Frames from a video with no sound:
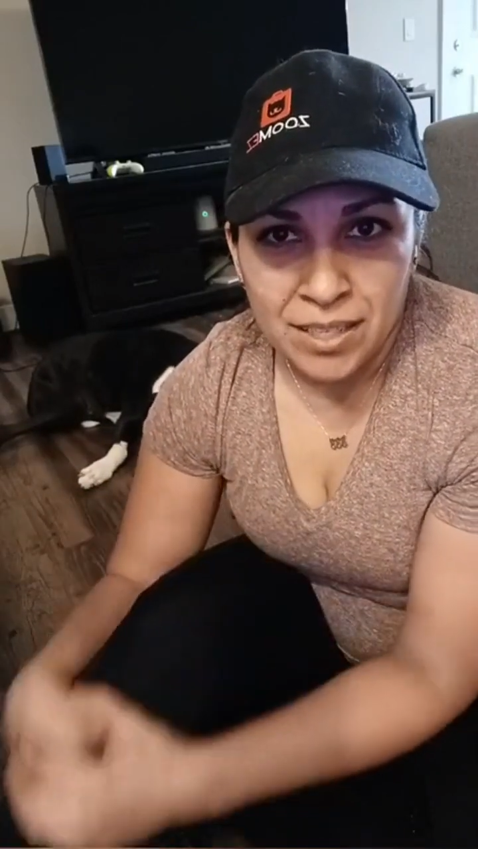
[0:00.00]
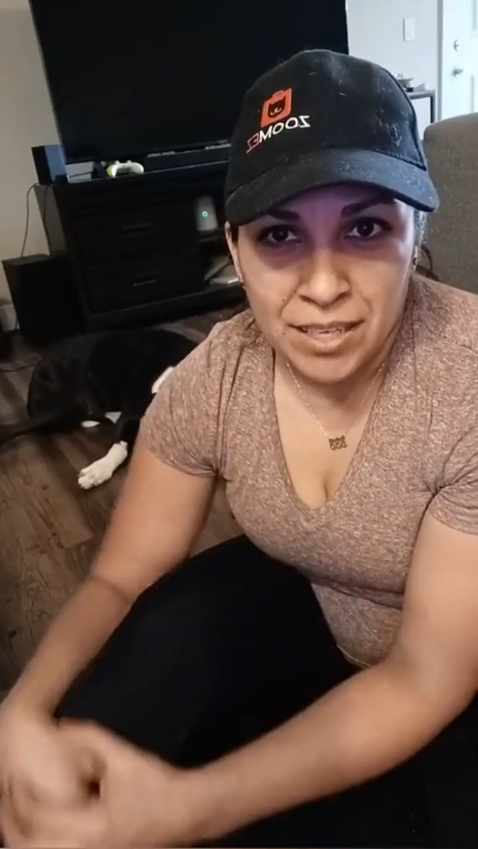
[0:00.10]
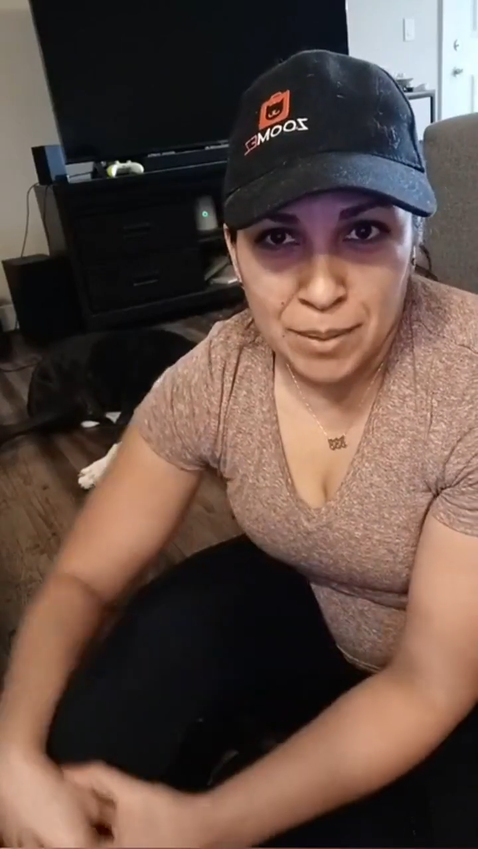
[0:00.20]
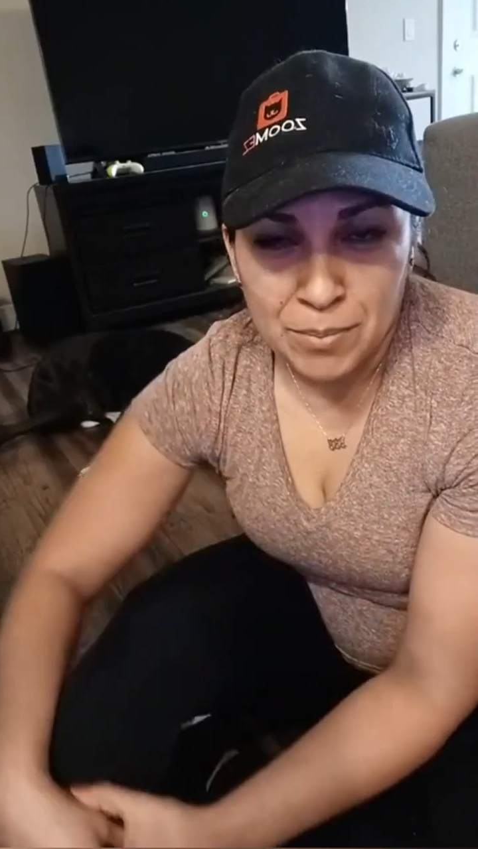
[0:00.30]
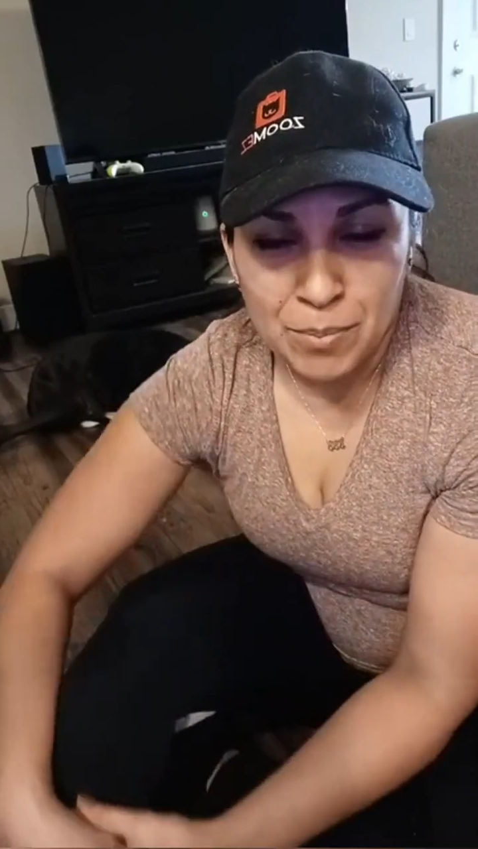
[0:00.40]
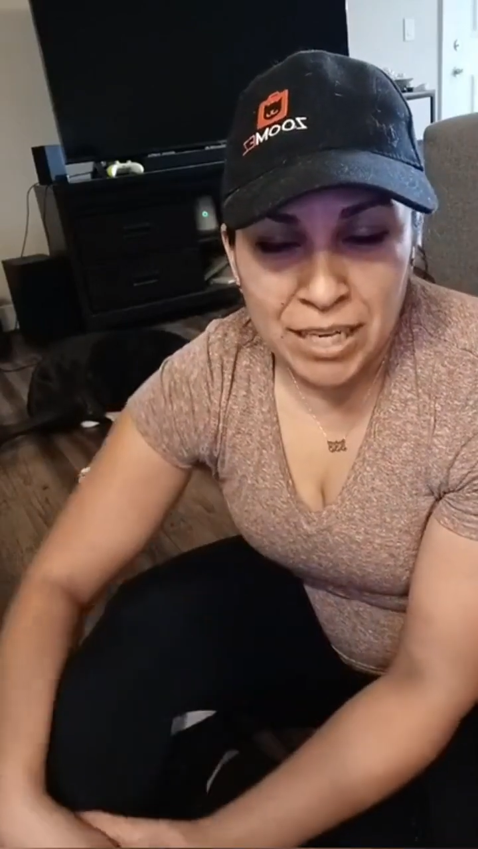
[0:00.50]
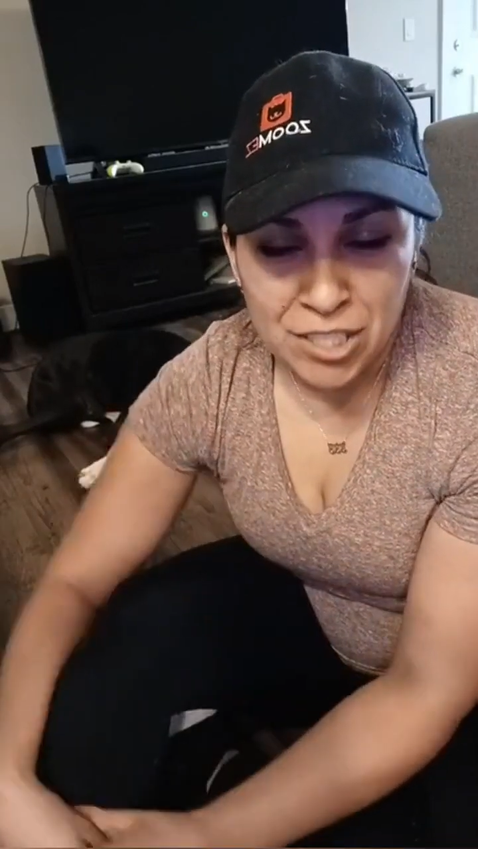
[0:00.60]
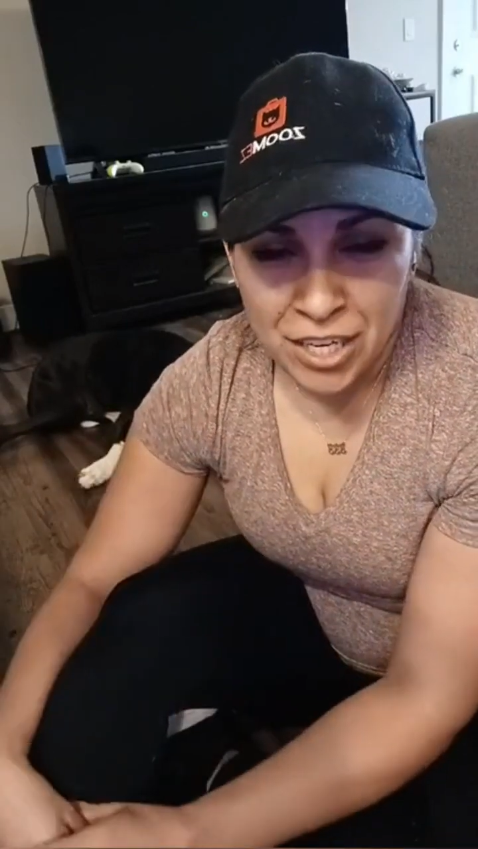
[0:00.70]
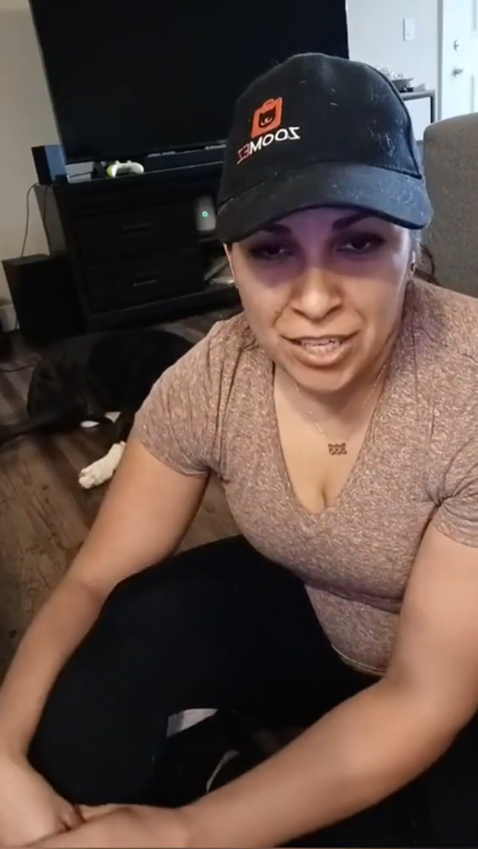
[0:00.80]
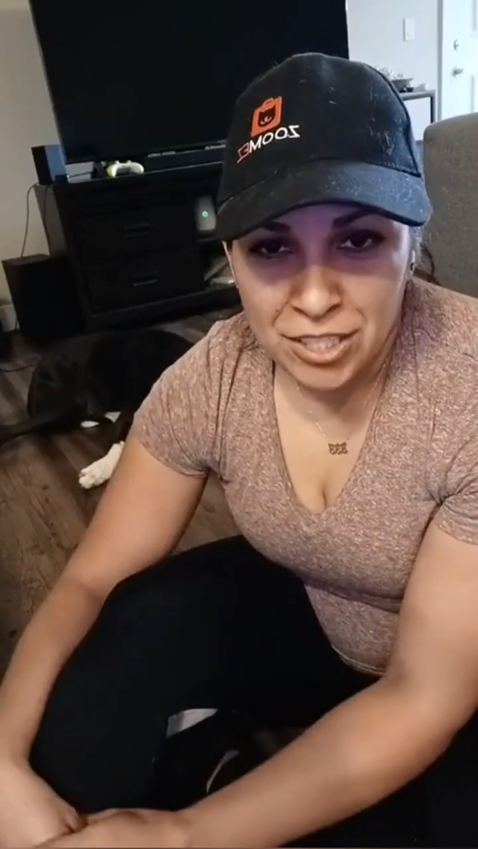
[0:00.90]
name might
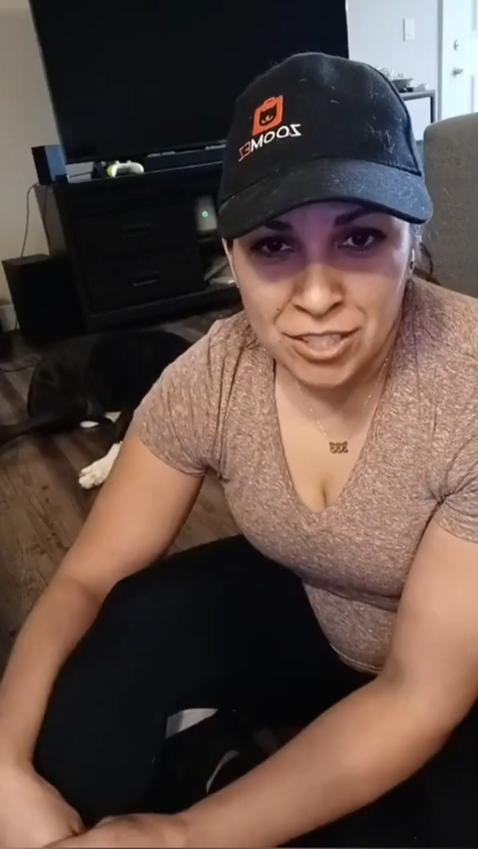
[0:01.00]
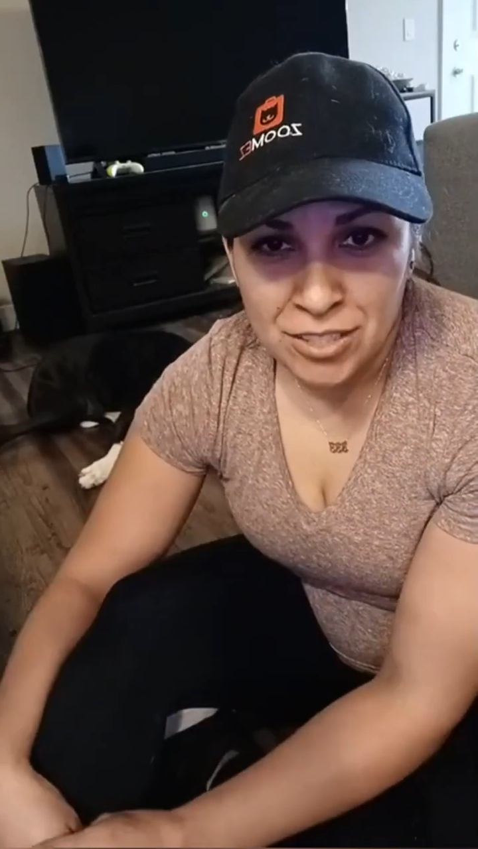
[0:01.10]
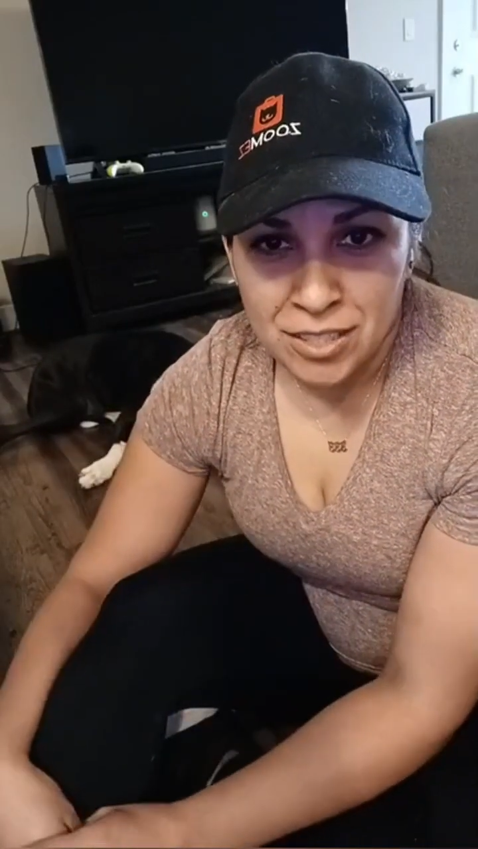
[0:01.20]
change.